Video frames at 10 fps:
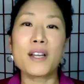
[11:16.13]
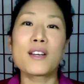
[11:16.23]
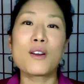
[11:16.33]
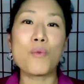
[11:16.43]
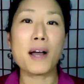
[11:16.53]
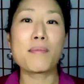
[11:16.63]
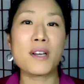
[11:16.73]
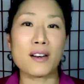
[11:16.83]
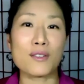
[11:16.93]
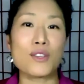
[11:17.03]
but in a
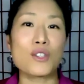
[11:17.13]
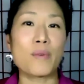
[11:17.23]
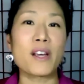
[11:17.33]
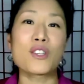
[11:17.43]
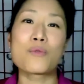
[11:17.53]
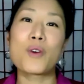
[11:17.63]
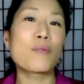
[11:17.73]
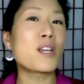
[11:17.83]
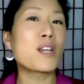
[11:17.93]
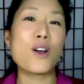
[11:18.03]
webinar situation,
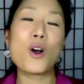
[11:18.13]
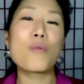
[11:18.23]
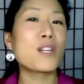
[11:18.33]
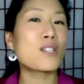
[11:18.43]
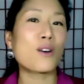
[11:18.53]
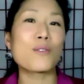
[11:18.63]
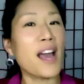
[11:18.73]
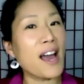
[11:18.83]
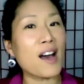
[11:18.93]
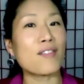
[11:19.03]
when we know we
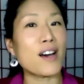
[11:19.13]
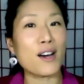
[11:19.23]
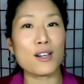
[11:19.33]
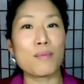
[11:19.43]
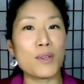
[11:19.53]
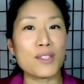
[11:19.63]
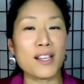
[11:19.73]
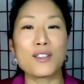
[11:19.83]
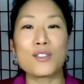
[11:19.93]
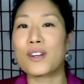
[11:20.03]
don't have
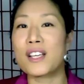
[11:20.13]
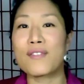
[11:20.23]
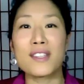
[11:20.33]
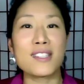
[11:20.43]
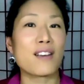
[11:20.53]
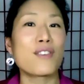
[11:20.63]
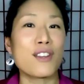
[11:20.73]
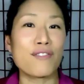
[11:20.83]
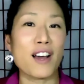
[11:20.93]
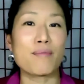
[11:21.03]
100% or even
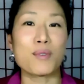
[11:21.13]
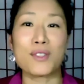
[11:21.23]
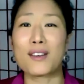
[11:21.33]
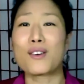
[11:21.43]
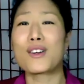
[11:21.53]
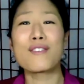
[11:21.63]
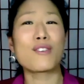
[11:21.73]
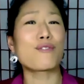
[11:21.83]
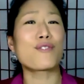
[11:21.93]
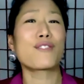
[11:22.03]
75% or
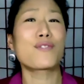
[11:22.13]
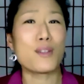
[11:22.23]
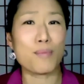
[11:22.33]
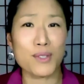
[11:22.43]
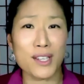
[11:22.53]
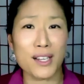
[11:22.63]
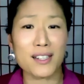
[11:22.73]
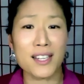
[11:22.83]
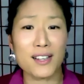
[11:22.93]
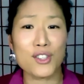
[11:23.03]
even
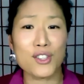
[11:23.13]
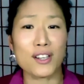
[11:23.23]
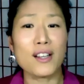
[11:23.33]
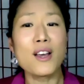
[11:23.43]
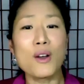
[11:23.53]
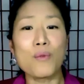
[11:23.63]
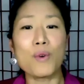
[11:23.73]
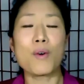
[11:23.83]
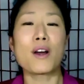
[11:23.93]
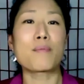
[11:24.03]
50% attention,
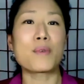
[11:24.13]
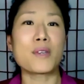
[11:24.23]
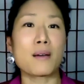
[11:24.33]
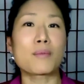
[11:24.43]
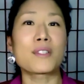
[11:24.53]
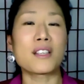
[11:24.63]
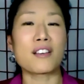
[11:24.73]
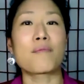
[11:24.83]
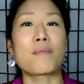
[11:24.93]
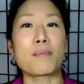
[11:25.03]
we want to be able to
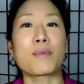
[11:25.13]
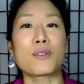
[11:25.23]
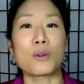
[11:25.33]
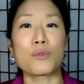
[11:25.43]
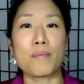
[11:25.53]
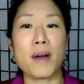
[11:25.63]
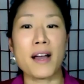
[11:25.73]
give people those